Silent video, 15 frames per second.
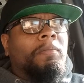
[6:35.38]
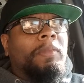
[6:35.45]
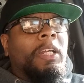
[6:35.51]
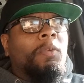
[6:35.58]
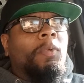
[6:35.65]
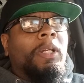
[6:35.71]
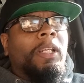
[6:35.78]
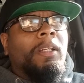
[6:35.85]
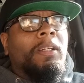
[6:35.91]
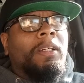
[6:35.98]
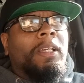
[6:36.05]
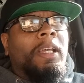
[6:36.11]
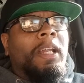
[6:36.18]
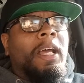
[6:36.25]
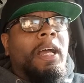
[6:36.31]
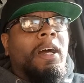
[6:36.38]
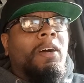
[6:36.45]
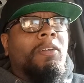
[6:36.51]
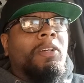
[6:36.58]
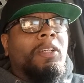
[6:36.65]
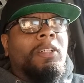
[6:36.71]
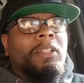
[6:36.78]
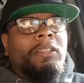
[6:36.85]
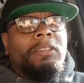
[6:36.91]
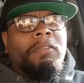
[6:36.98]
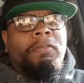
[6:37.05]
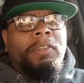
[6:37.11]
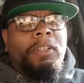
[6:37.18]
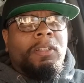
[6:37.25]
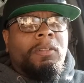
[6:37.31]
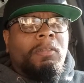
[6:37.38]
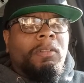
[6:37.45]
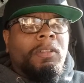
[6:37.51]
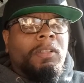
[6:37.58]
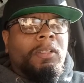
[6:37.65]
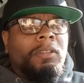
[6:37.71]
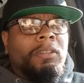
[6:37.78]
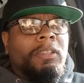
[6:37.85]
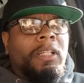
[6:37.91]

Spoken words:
They really look at how good your vehicle looks.